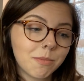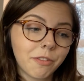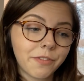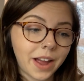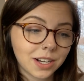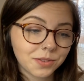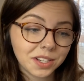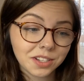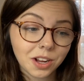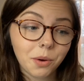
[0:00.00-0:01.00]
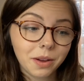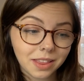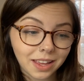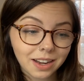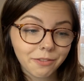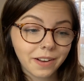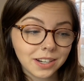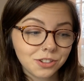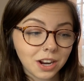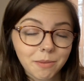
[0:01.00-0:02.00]
a factory to go with it and find
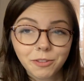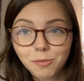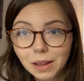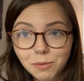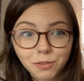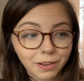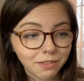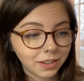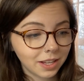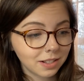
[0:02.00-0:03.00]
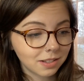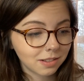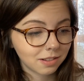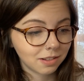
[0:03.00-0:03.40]
a job for a man with 5 kids.